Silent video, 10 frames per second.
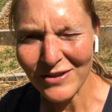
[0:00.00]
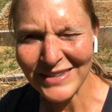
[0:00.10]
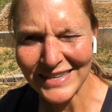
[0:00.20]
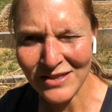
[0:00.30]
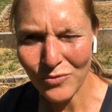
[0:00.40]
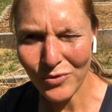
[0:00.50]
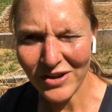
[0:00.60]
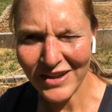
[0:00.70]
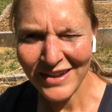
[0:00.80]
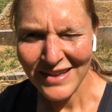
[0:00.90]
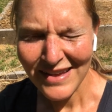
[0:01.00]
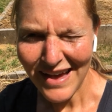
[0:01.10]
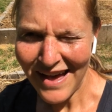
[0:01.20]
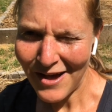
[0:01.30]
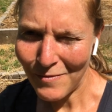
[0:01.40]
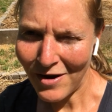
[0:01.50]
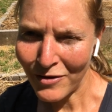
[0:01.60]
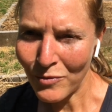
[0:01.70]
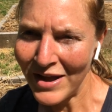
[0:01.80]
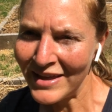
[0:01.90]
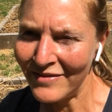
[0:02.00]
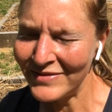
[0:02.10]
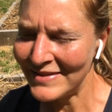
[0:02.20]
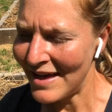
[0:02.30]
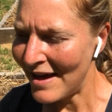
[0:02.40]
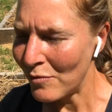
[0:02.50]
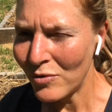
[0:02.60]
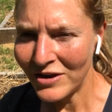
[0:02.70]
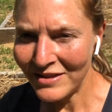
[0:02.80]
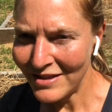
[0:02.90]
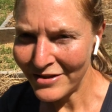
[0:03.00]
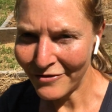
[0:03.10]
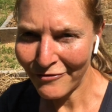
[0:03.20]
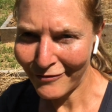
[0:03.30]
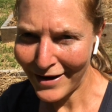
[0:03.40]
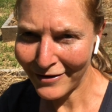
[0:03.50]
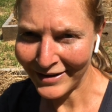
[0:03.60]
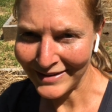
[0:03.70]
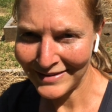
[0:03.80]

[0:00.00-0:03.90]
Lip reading: in the wood are what gives that wood their fragrance.